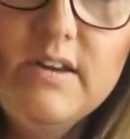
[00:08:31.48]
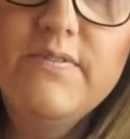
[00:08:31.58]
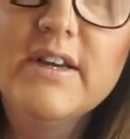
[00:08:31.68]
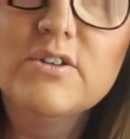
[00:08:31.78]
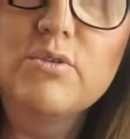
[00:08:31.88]
It
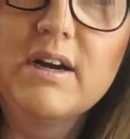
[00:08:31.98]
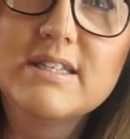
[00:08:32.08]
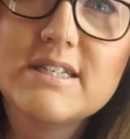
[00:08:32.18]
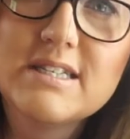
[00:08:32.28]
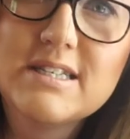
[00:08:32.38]
feels
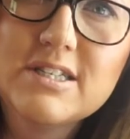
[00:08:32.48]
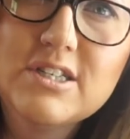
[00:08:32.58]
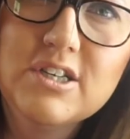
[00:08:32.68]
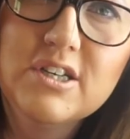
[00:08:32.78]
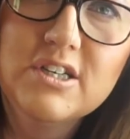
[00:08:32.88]
quite
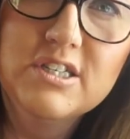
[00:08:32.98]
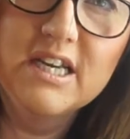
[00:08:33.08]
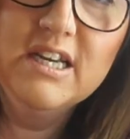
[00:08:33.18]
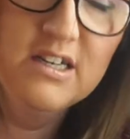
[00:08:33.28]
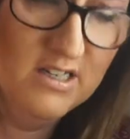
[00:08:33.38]

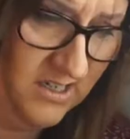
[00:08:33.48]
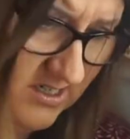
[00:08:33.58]
sturdy.